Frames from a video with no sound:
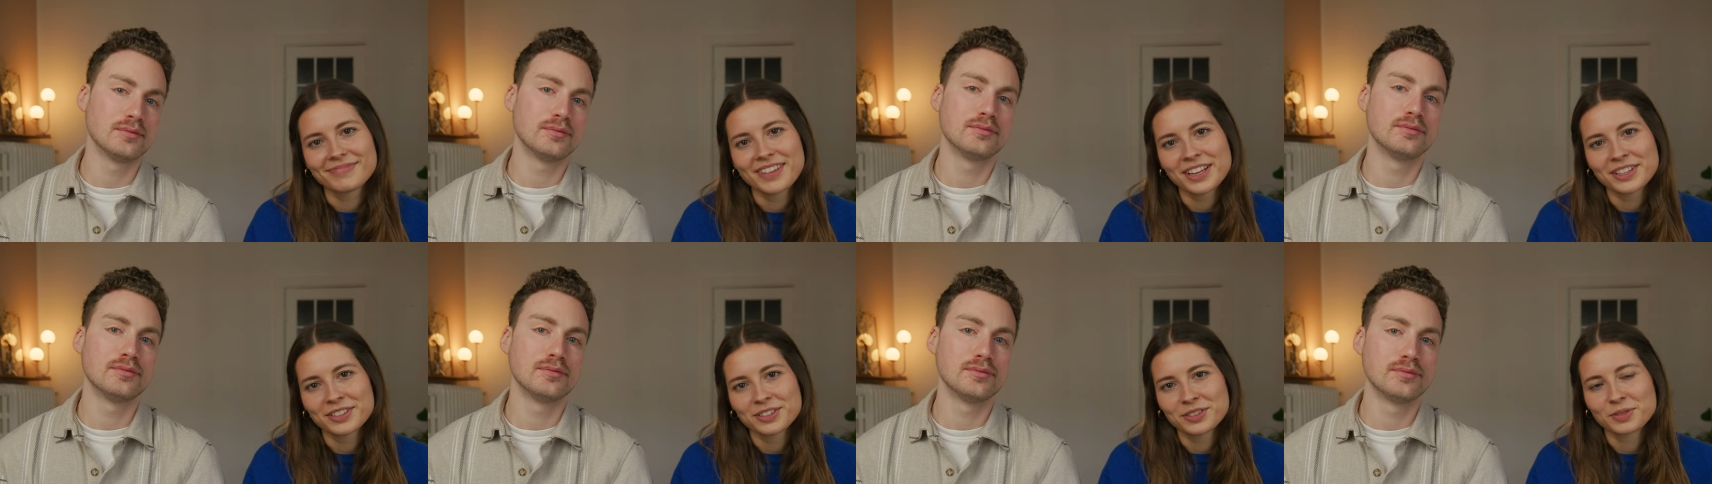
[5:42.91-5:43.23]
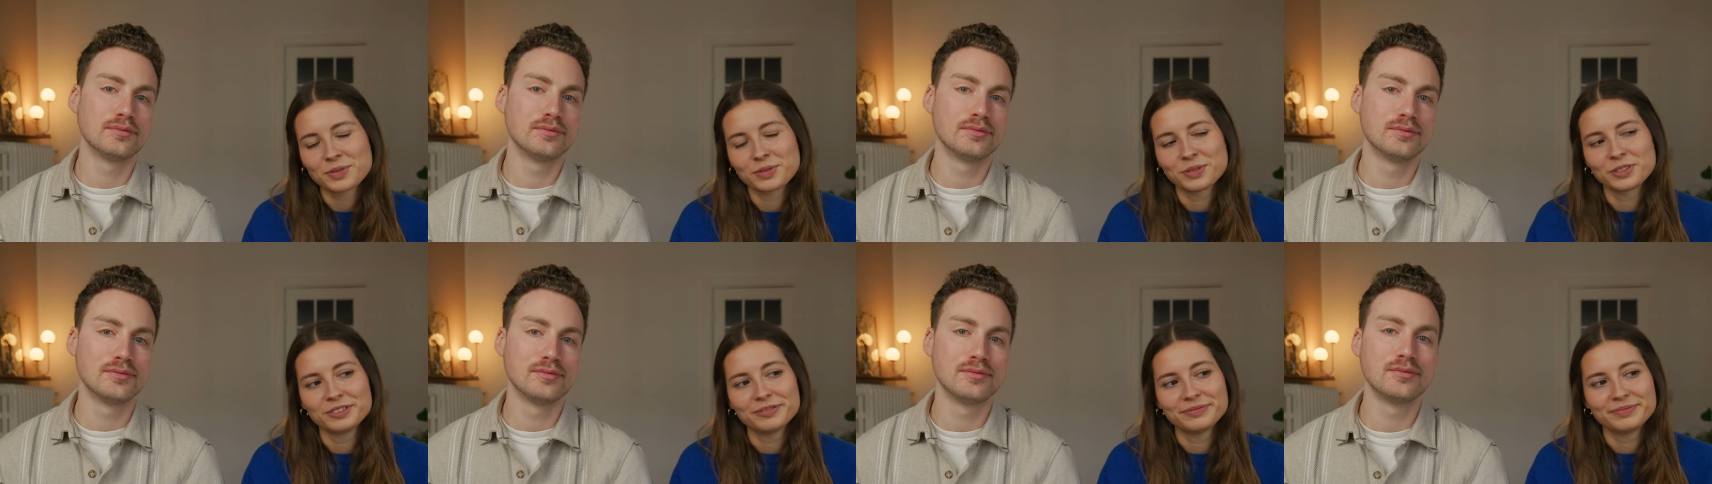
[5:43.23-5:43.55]
Speaker 1: That's
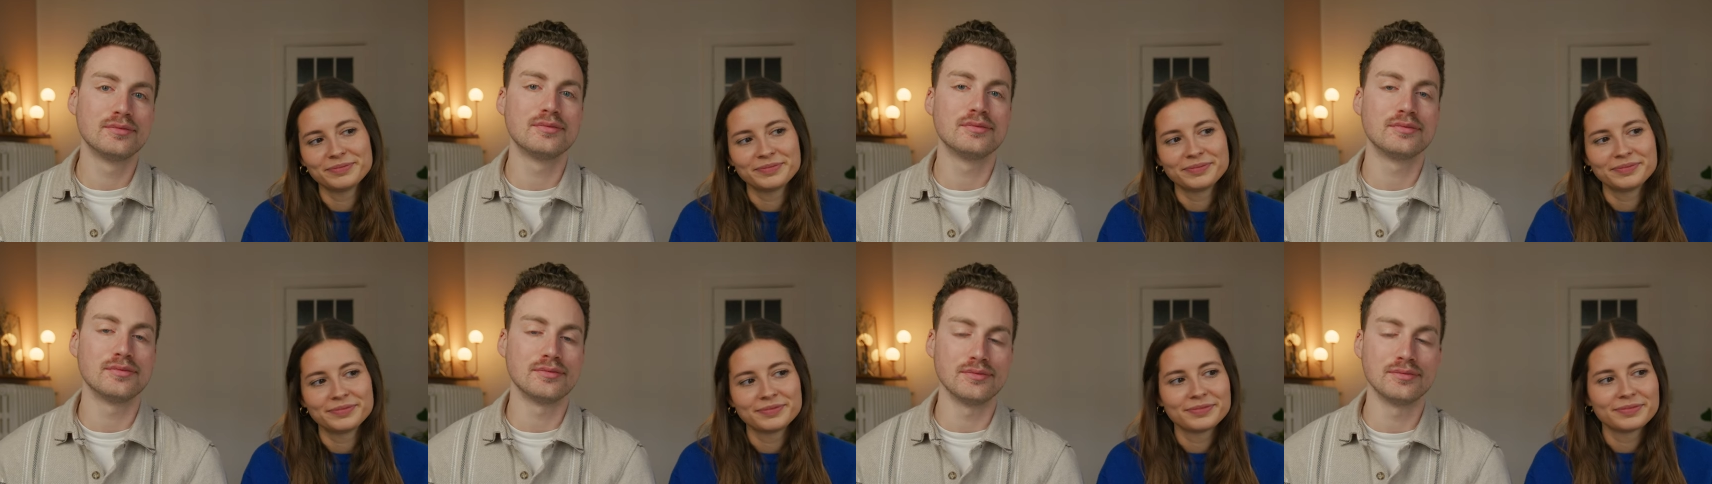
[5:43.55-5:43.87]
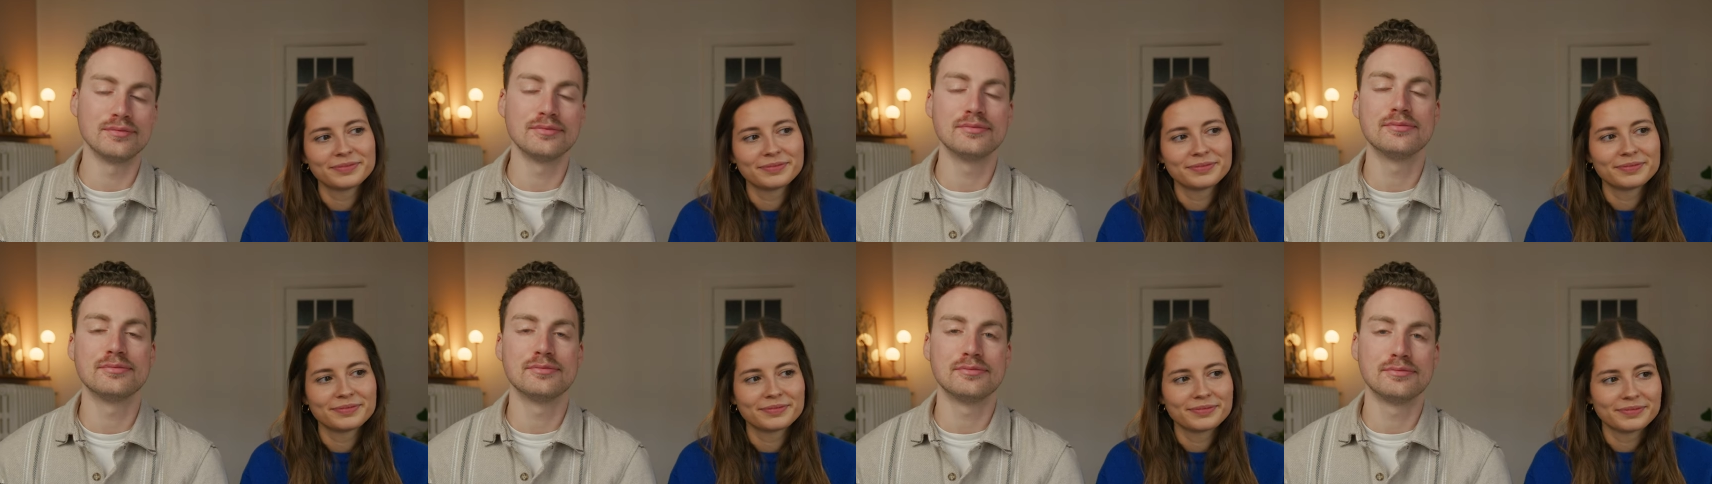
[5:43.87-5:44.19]
cool.
Speaker 2: Mm.
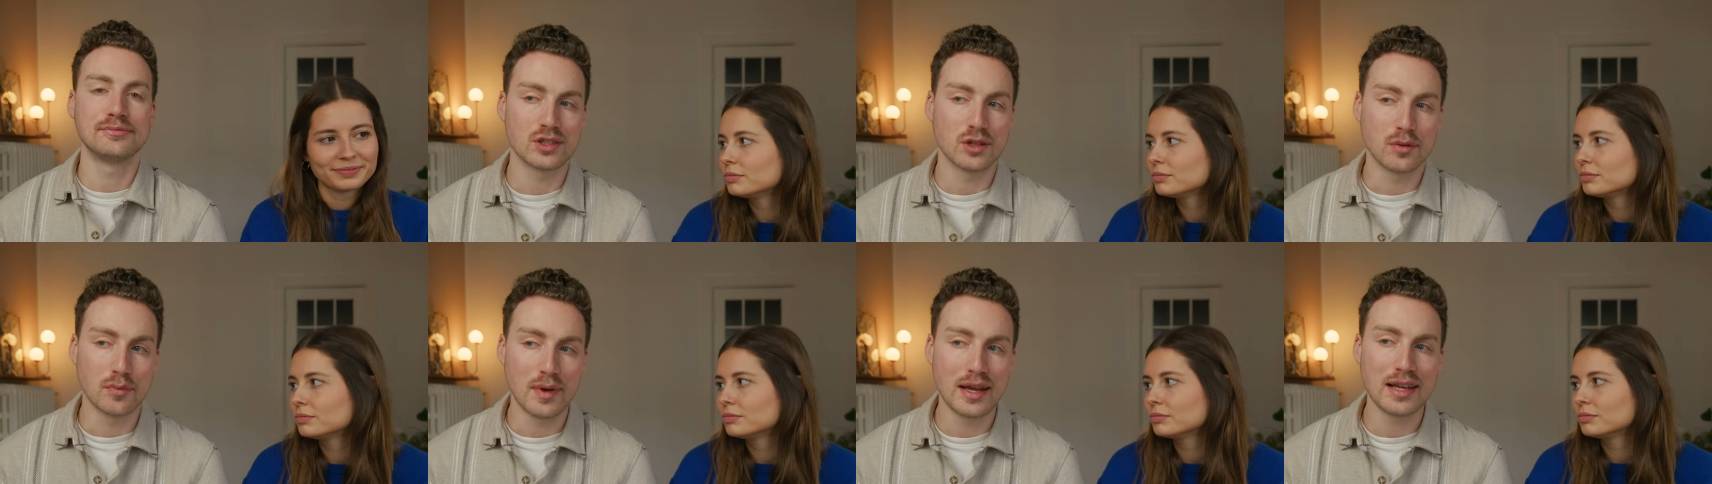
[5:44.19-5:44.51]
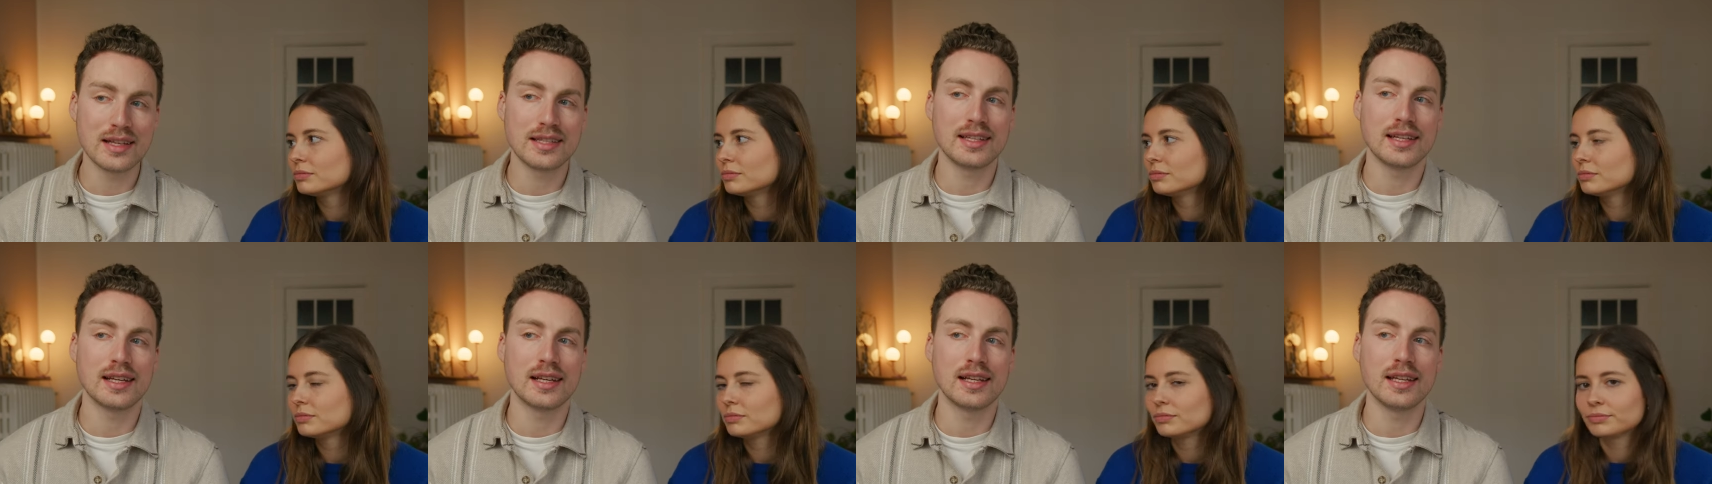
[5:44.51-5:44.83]
So
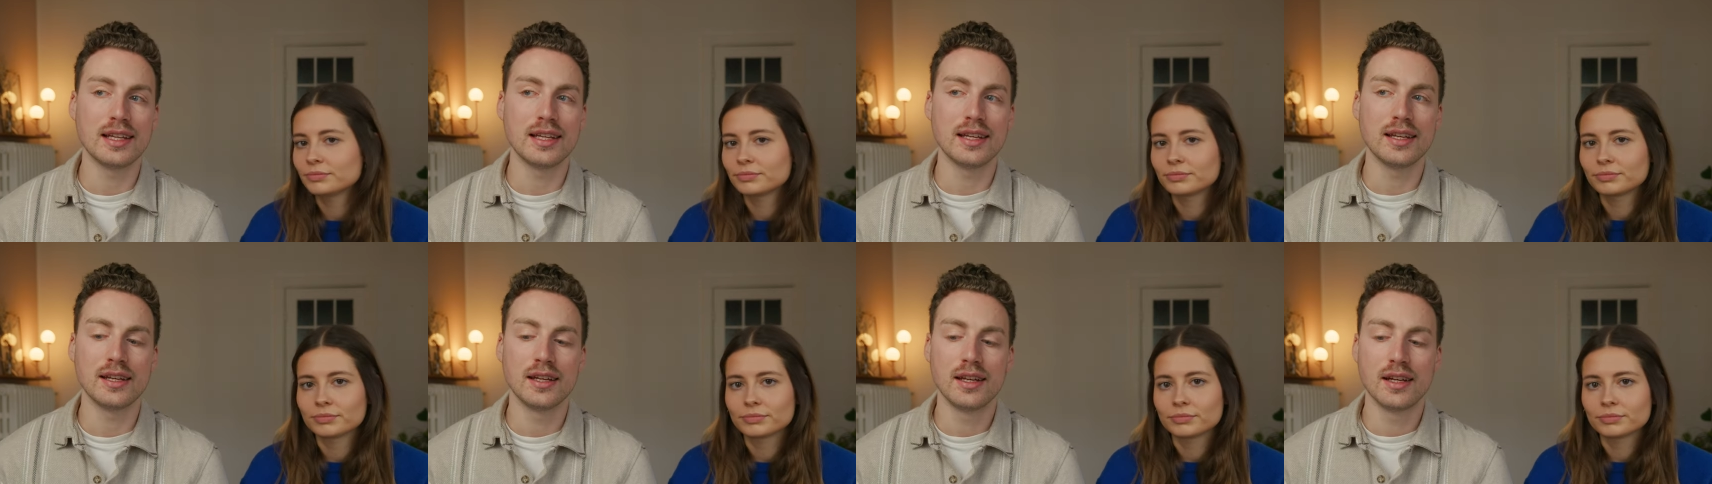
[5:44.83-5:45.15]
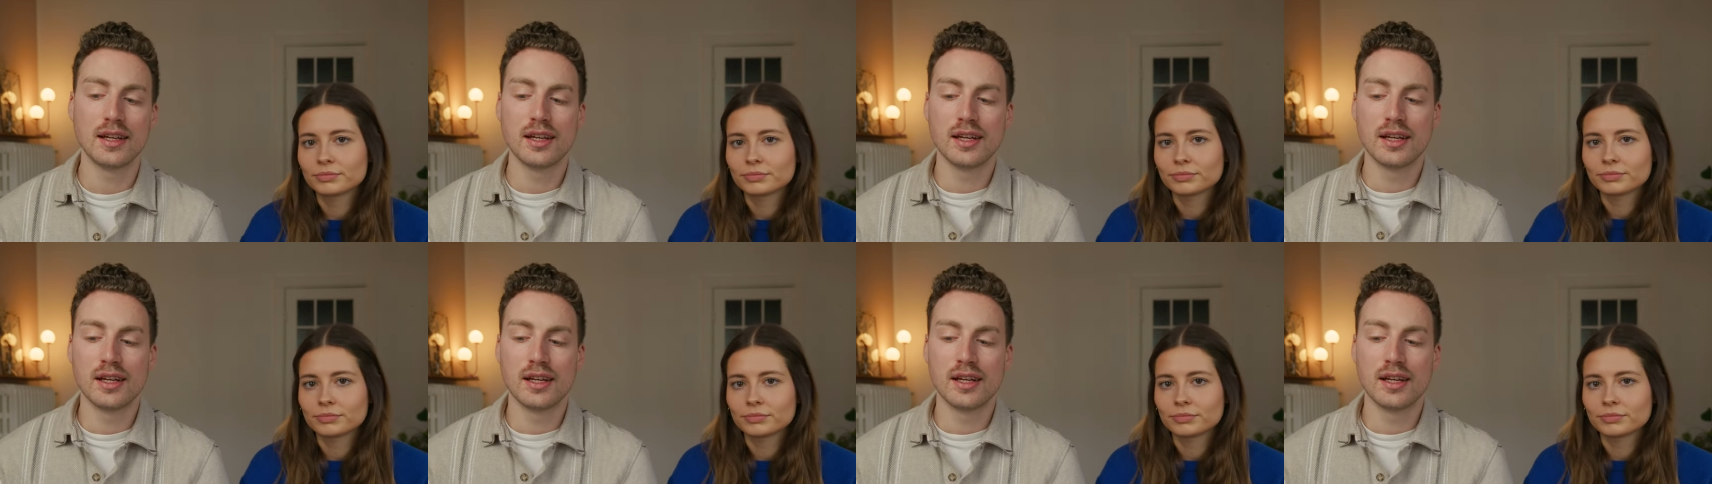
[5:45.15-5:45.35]
basically,